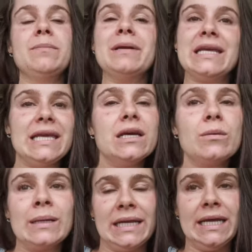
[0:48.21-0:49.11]
but
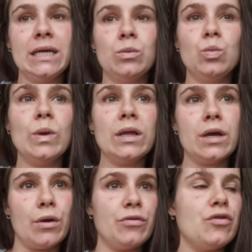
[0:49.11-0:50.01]
equally we'll
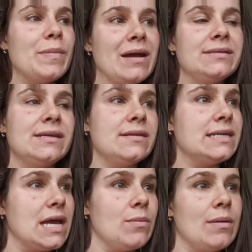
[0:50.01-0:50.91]
go through bouts in the
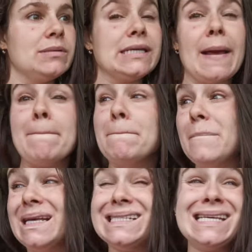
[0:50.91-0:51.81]
day where I'm just like
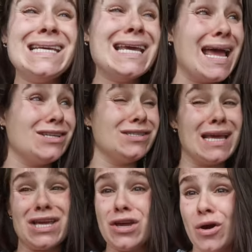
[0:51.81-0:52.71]
busy and just
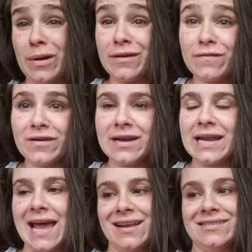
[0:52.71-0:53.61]
like going for it
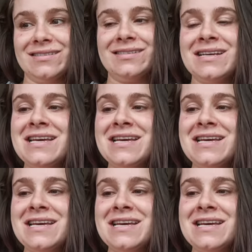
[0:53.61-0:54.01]
and